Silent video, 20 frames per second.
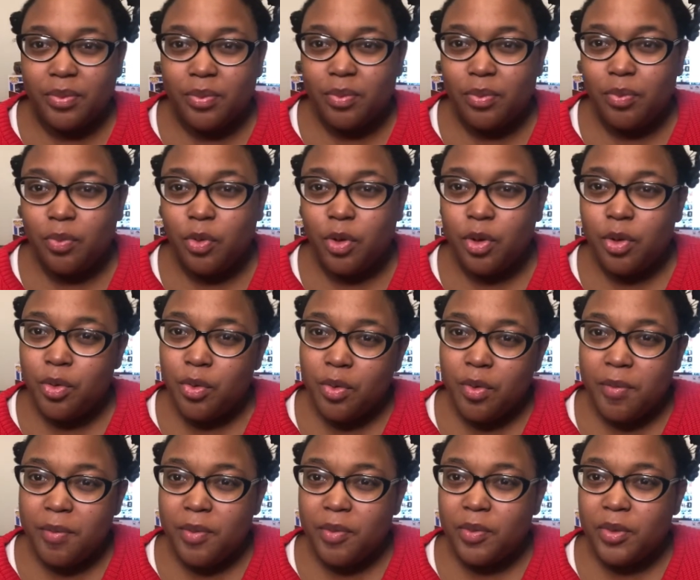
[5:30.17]
we're
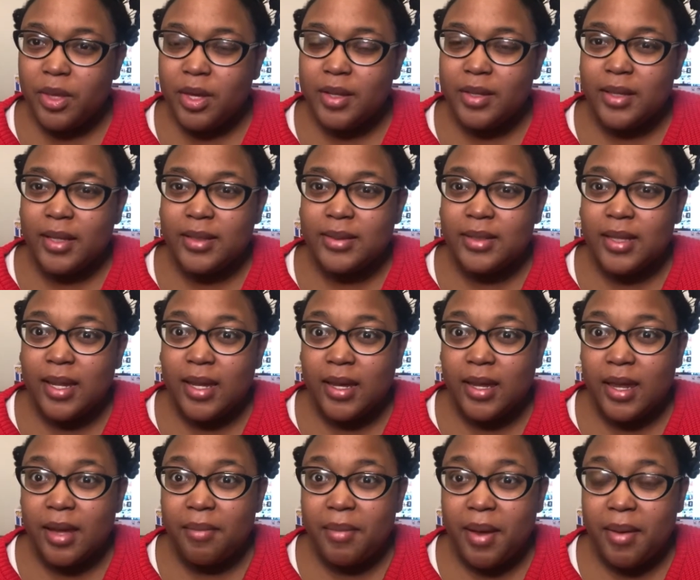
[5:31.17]
cool, but with that's not
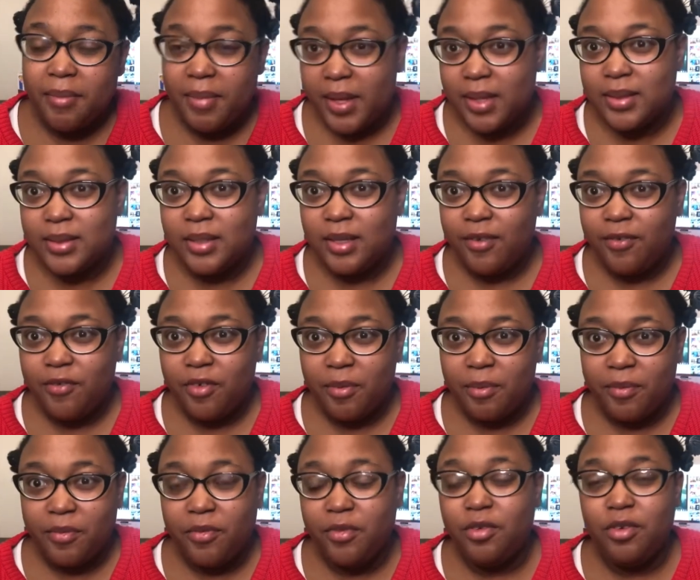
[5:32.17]
like my bestie
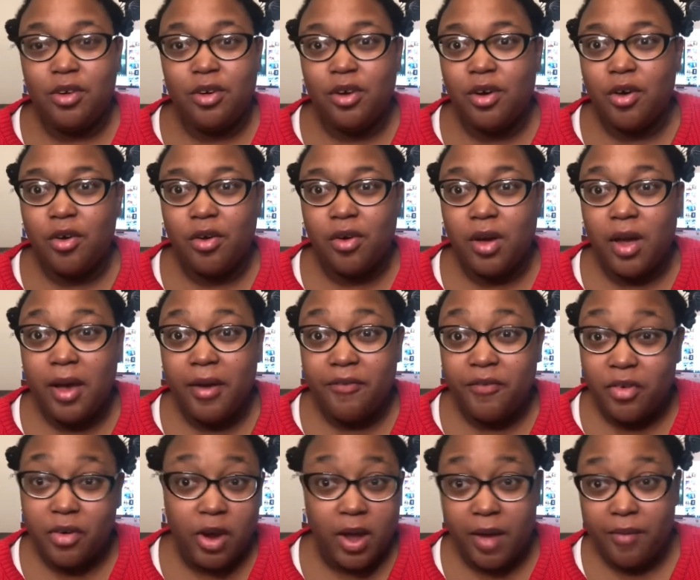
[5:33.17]
from, you know,
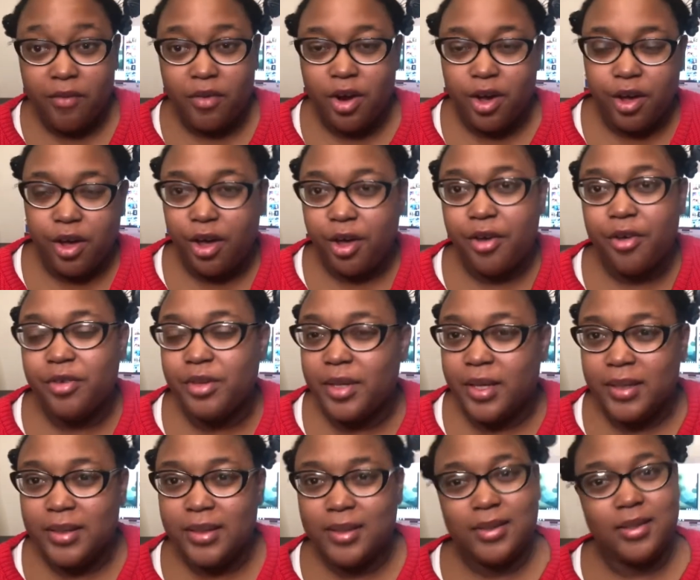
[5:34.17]
forever ago,
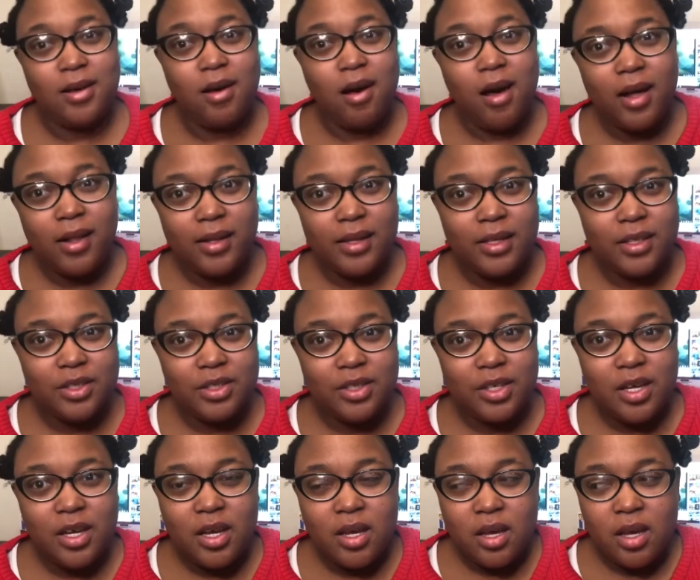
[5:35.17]
like since college.
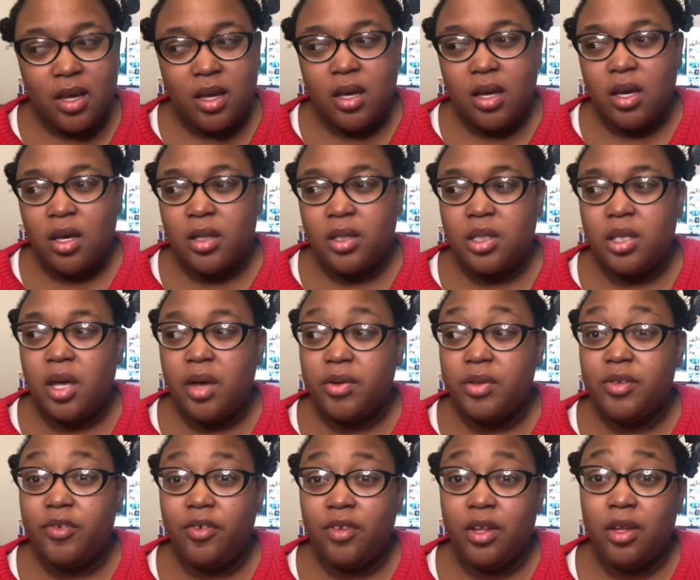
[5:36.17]
So I
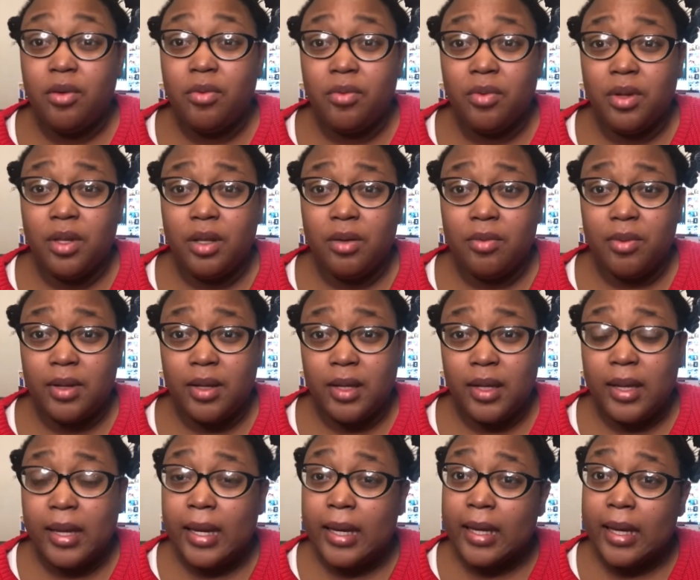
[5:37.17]
was feeling really
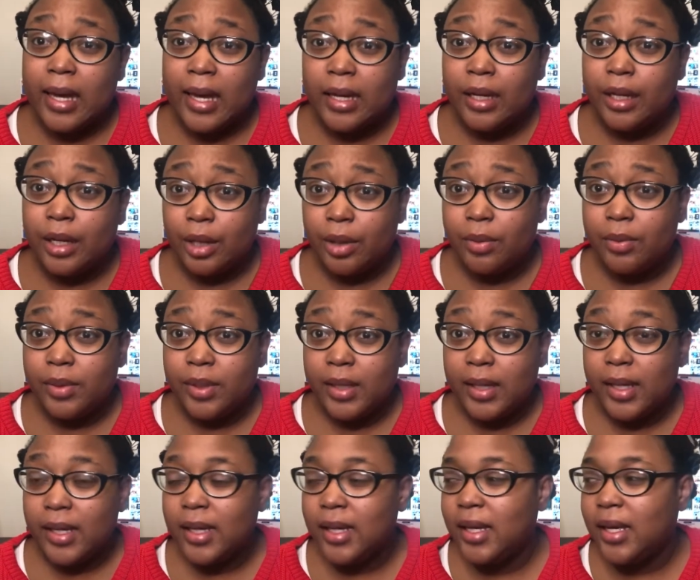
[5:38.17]
like kind of
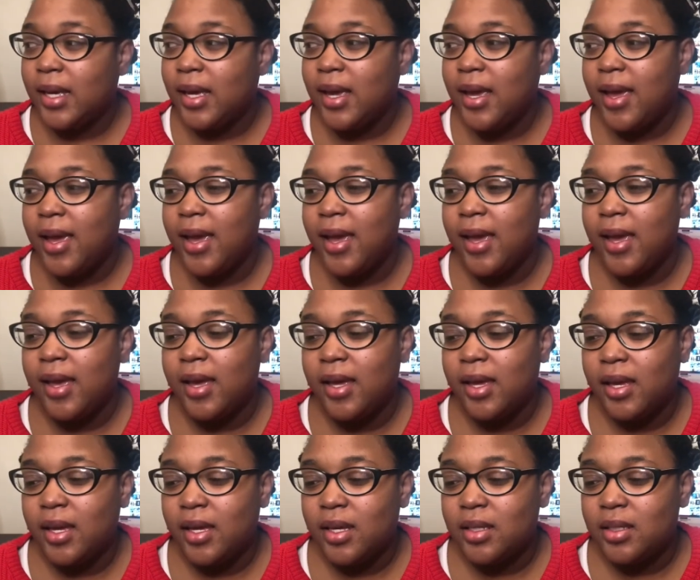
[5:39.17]
lonely.
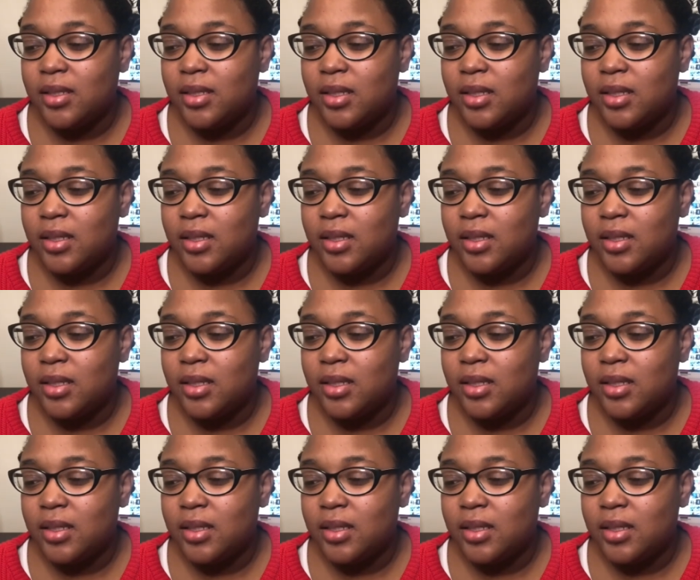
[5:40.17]
And